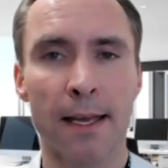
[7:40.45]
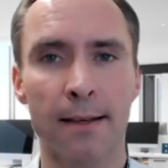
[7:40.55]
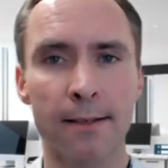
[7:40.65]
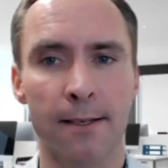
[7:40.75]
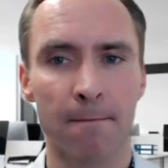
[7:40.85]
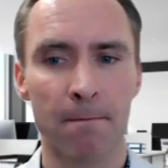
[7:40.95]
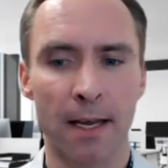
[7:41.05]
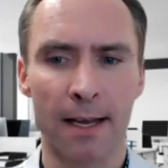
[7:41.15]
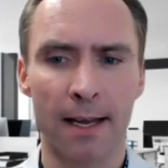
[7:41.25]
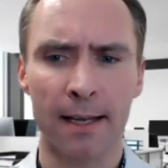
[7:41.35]
And
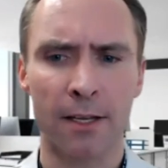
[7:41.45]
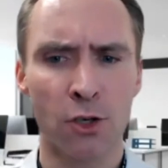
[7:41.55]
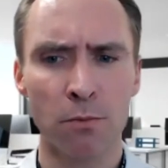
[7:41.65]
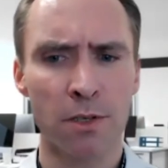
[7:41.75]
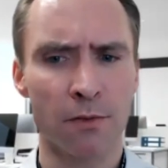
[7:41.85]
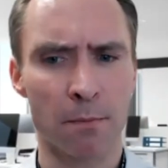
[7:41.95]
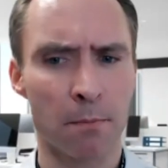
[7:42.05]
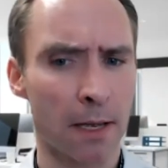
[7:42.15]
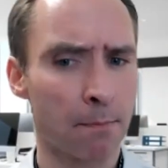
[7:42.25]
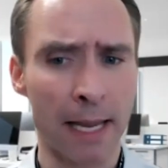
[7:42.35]
uh, in terms of
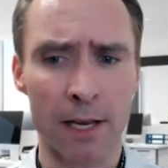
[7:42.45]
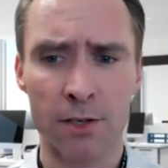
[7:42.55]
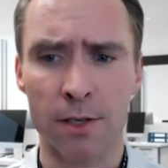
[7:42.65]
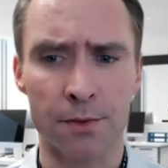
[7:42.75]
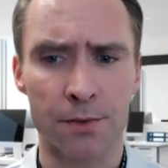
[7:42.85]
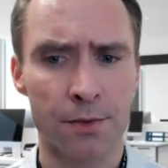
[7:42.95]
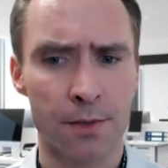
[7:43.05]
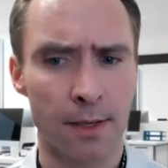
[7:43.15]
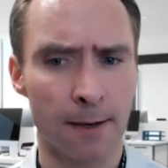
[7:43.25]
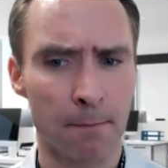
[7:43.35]
patients,
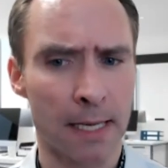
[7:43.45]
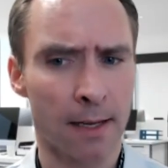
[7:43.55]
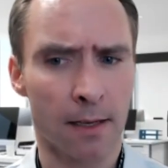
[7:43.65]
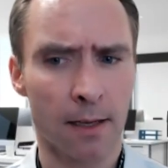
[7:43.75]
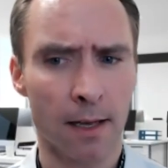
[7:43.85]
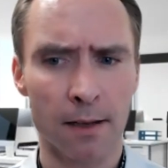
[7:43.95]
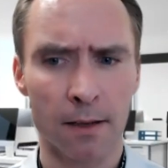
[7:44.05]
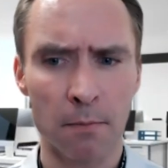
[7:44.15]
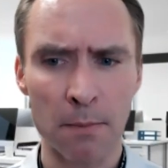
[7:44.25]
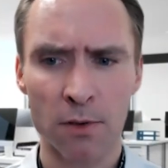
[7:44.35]
um, kind of
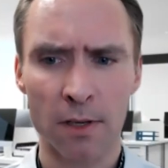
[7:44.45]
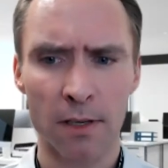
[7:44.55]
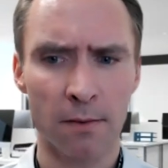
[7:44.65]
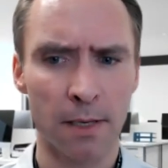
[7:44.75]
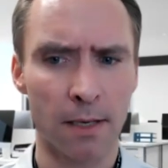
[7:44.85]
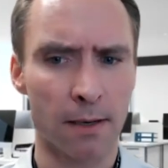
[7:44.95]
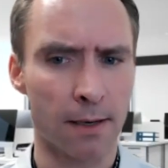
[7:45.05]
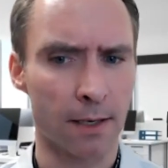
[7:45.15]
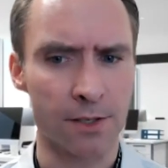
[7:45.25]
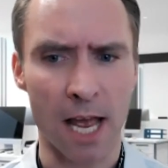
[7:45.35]
maybe you can give me a,
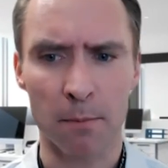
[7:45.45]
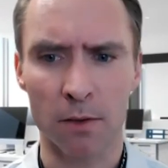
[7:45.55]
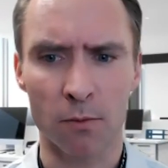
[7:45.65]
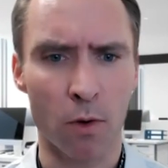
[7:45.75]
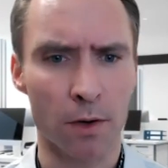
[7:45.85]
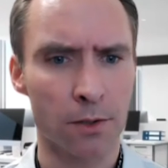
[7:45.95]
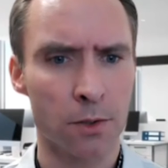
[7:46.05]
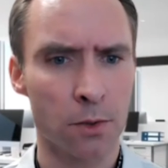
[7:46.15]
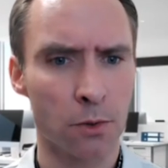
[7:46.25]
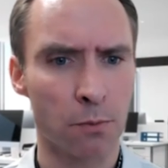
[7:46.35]
an example of one or
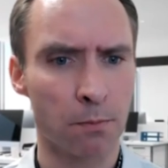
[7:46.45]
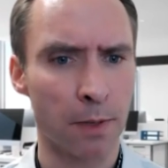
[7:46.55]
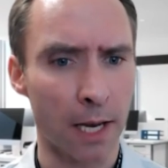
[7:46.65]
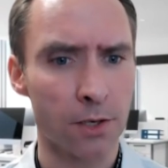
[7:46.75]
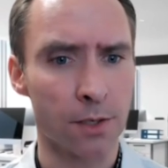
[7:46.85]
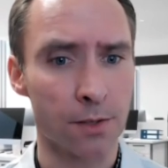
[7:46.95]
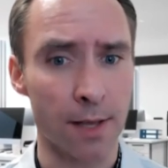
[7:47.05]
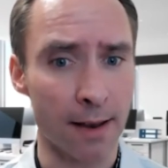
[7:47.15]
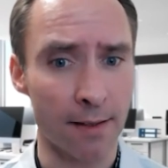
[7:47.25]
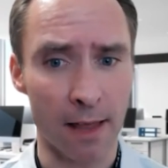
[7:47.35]
two patients
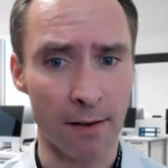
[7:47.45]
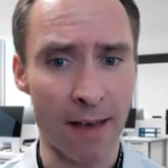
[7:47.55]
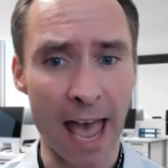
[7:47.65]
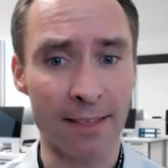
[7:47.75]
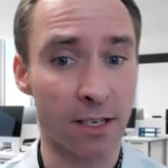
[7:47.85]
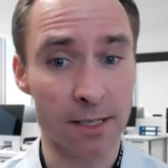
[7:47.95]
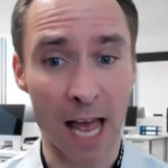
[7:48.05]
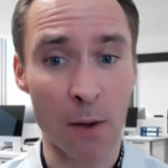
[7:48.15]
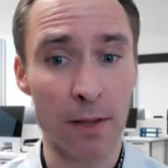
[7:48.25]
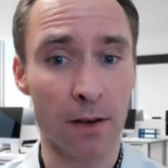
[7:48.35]
that, that have had this,
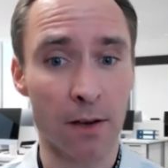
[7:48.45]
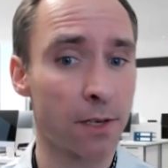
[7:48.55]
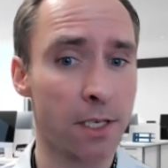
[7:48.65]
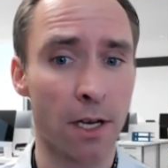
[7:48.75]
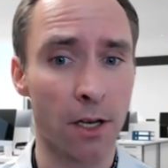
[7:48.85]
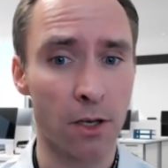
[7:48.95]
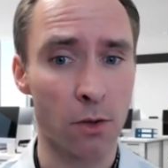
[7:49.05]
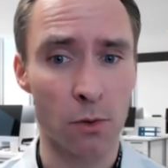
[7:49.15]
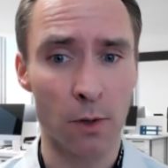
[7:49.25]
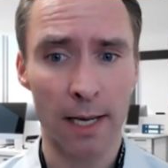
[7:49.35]
because I went there, visited
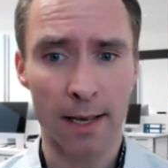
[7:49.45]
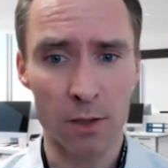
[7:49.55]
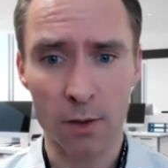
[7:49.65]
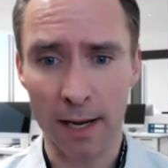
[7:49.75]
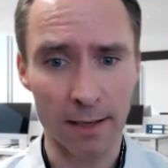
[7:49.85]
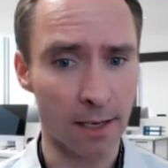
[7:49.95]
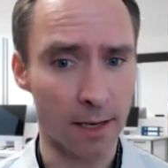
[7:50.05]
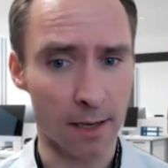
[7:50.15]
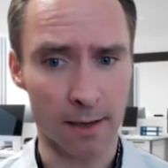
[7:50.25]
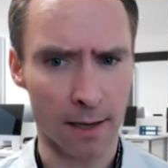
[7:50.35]
you, and you kind of did
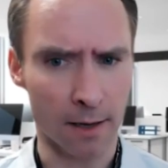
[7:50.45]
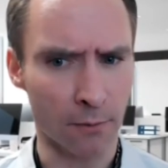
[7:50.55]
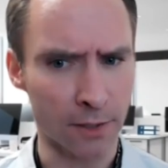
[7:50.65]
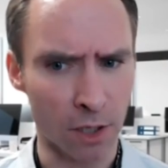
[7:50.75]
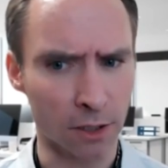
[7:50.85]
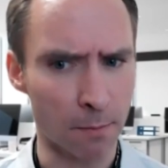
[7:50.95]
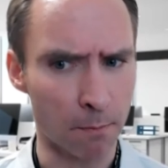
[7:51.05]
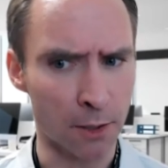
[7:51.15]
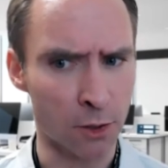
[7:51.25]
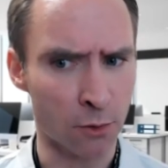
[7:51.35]
a, I don't know if it's called a,
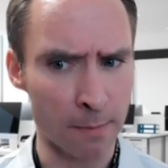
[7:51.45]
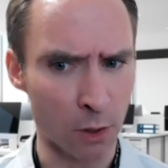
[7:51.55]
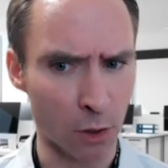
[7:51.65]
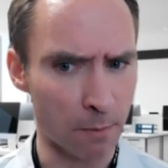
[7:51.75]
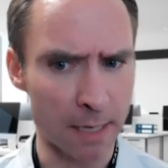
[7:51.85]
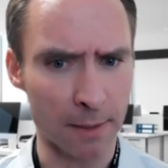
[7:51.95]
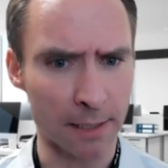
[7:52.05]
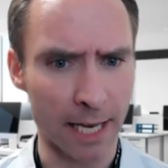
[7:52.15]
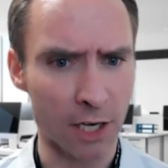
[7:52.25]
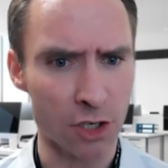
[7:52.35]
a treatment or a
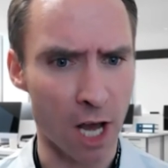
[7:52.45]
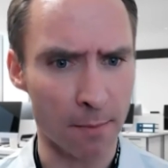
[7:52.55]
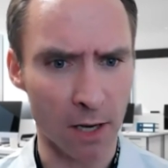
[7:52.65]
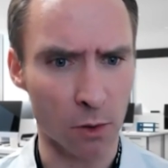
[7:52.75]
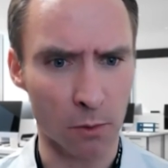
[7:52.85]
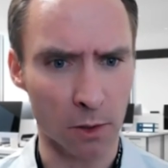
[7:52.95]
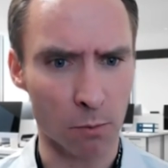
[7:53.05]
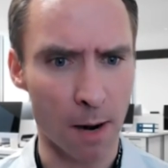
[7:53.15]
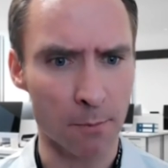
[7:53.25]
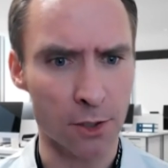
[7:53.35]
manipulation on me. I don't know what
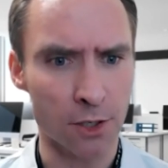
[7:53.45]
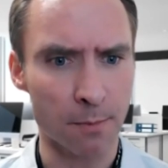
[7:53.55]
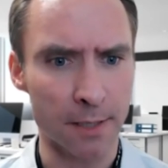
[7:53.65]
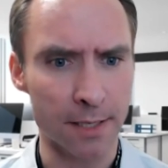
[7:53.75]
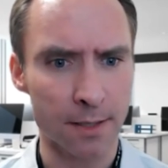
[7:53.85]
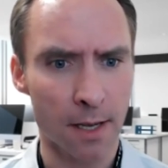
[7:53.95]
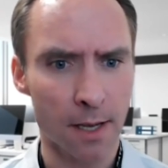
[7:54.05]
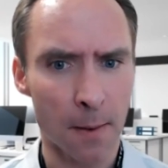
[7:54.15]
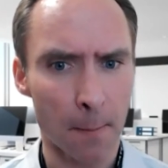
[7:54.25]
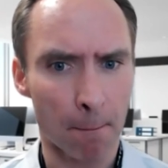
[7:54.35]
the proper term is.
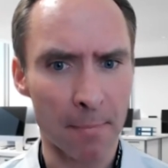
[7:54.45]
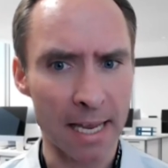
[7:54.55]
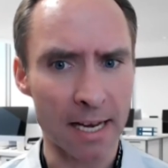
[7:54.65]
Yeah.